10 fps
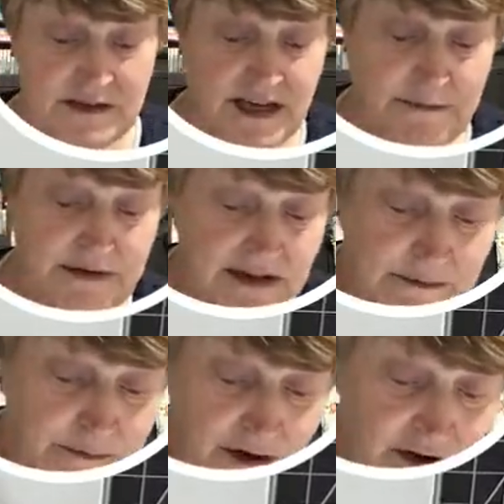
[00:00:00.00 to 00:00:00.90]
Keep a
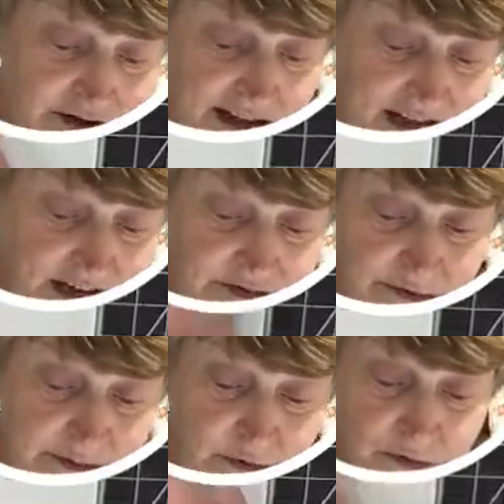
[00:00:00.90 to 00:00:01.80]
little bottle on hand
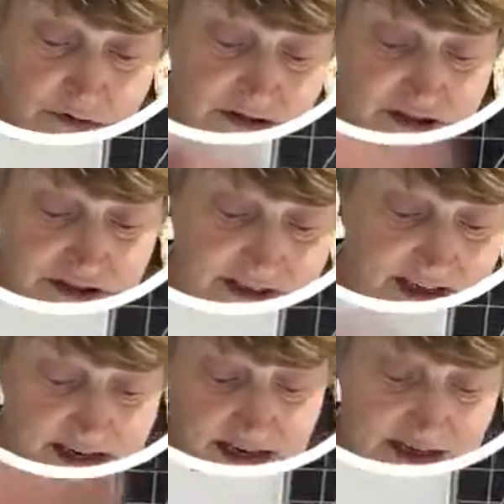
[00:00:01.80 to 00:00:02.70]
with my water just
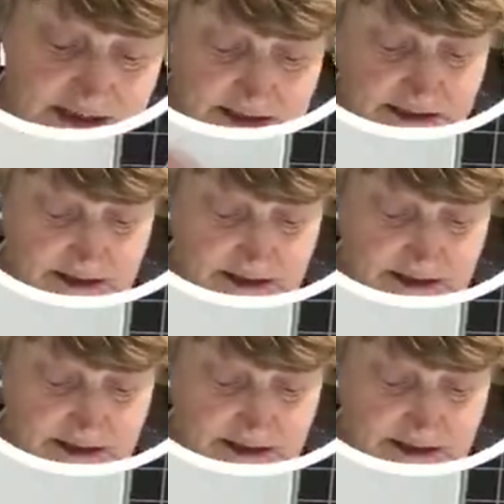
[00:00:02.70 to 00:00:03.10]
in case.